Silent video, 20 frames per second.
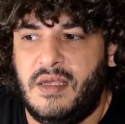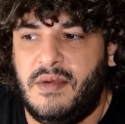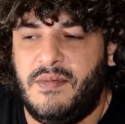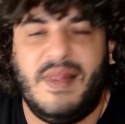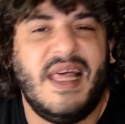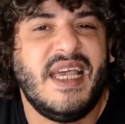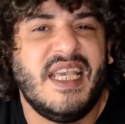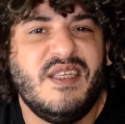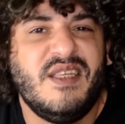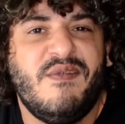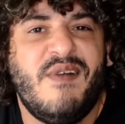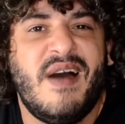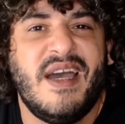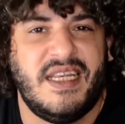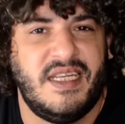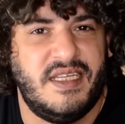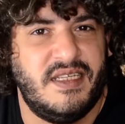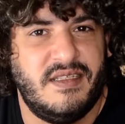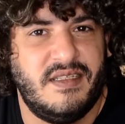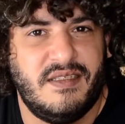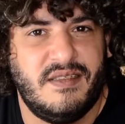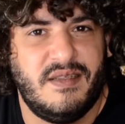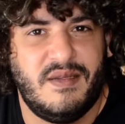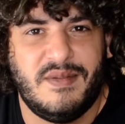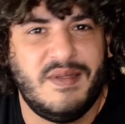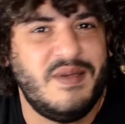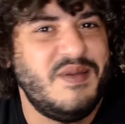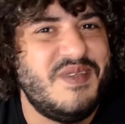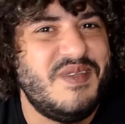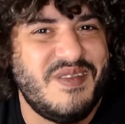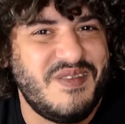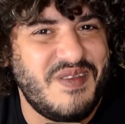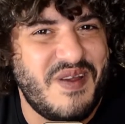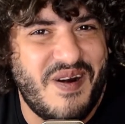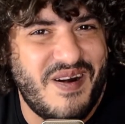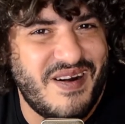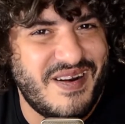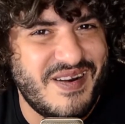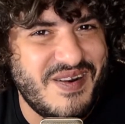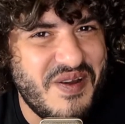black is fine. There
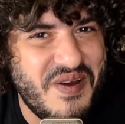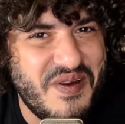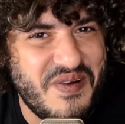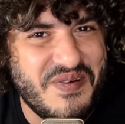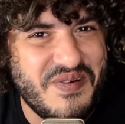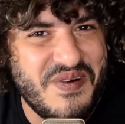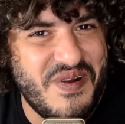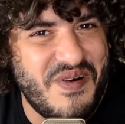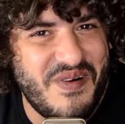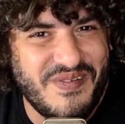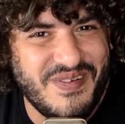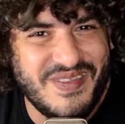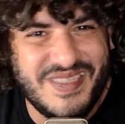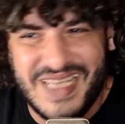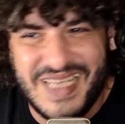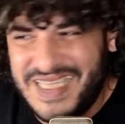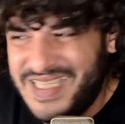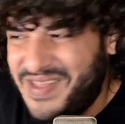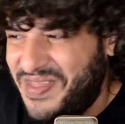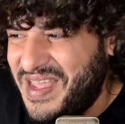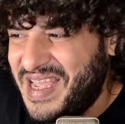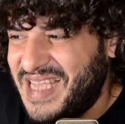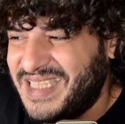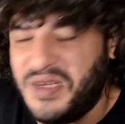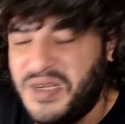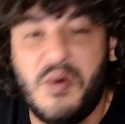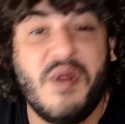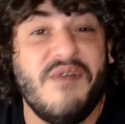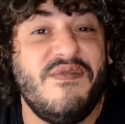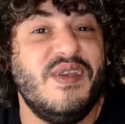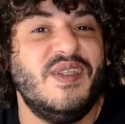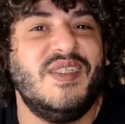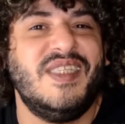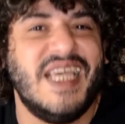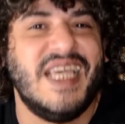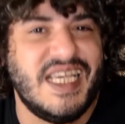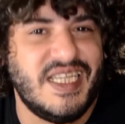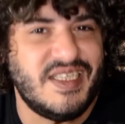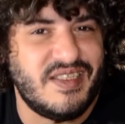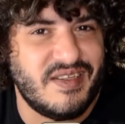are no such thing as a
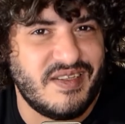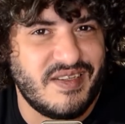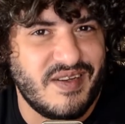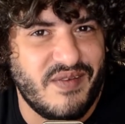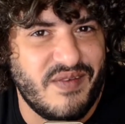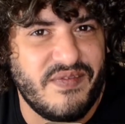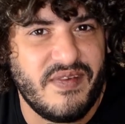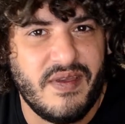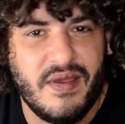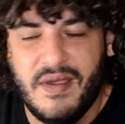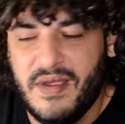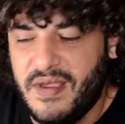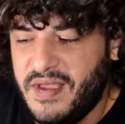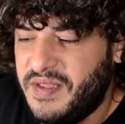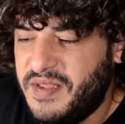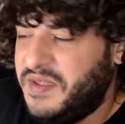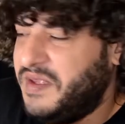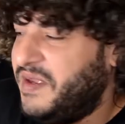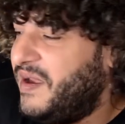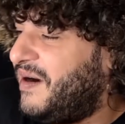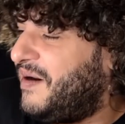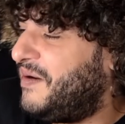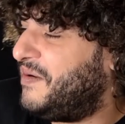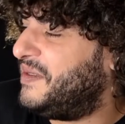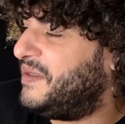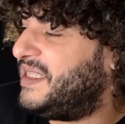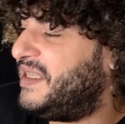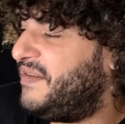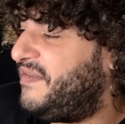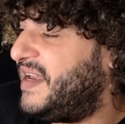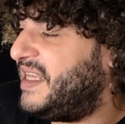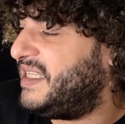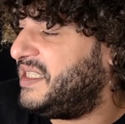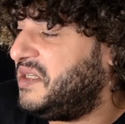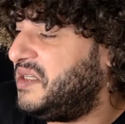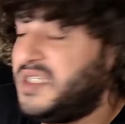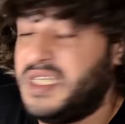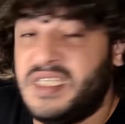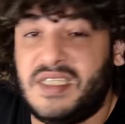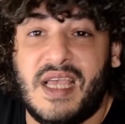refutation of the Owens
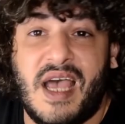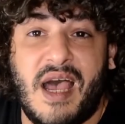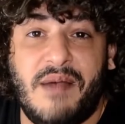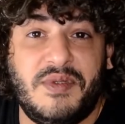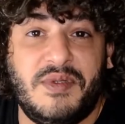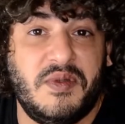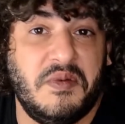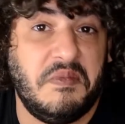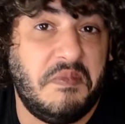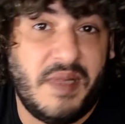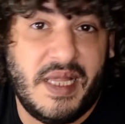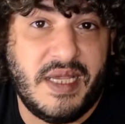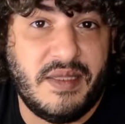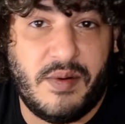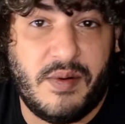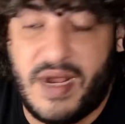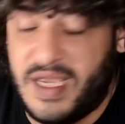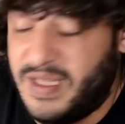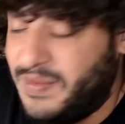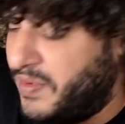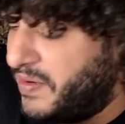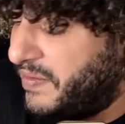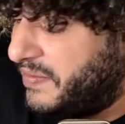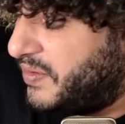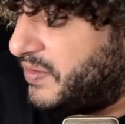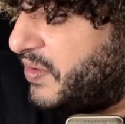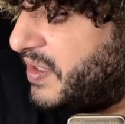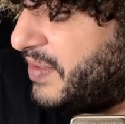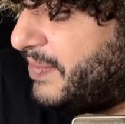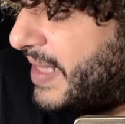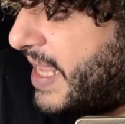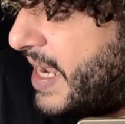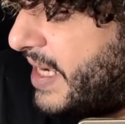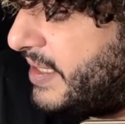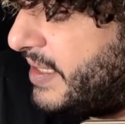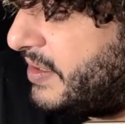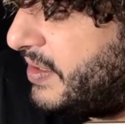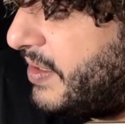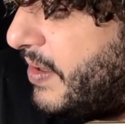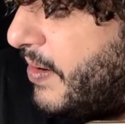defense. You just have to play the right moves with
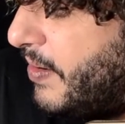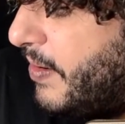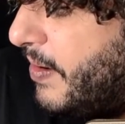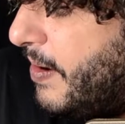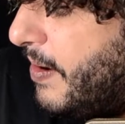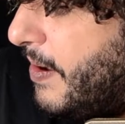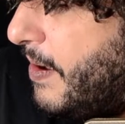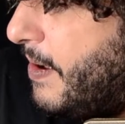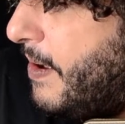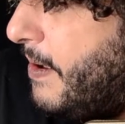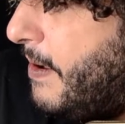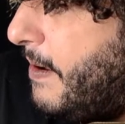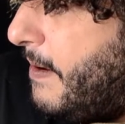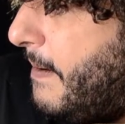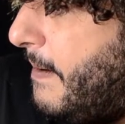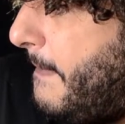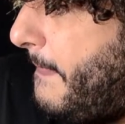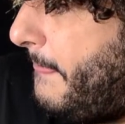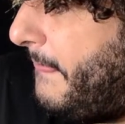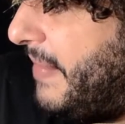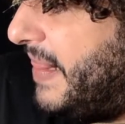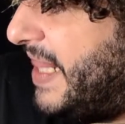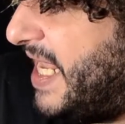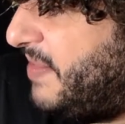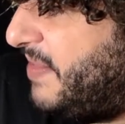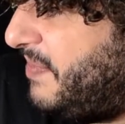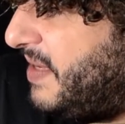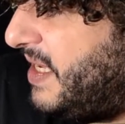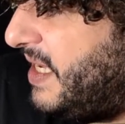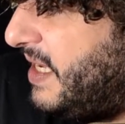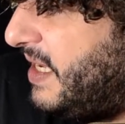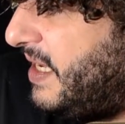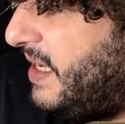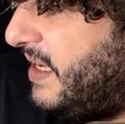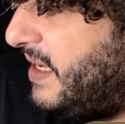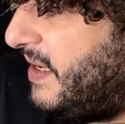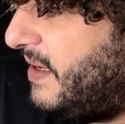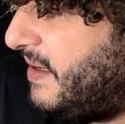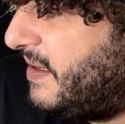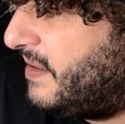black. So let
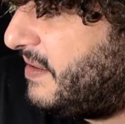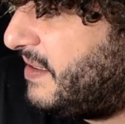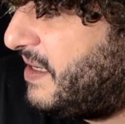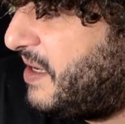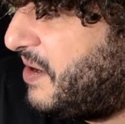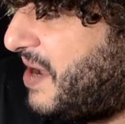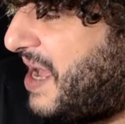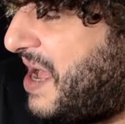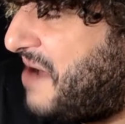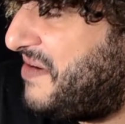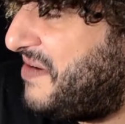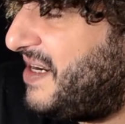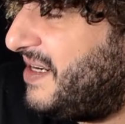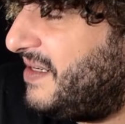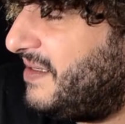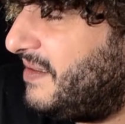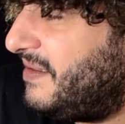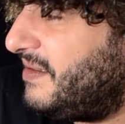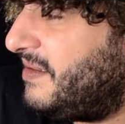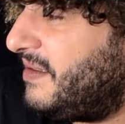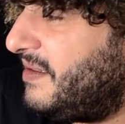me, you know, having